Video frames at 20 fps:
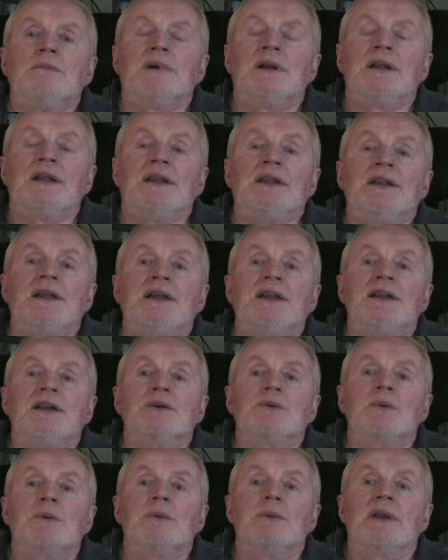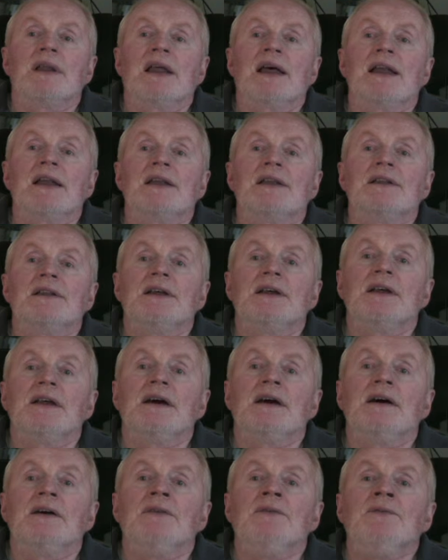but they did when we landed. They
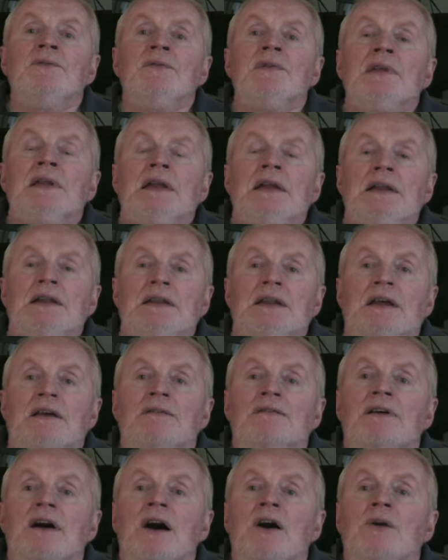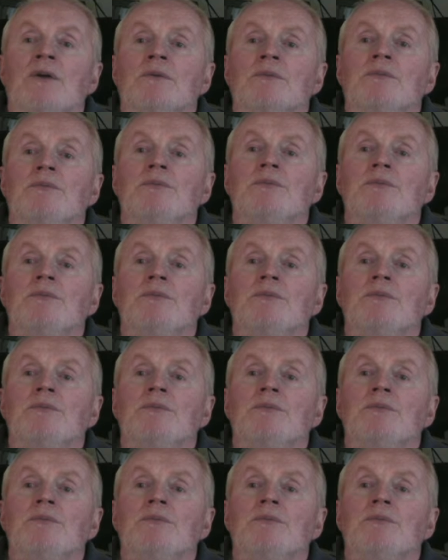uh, they found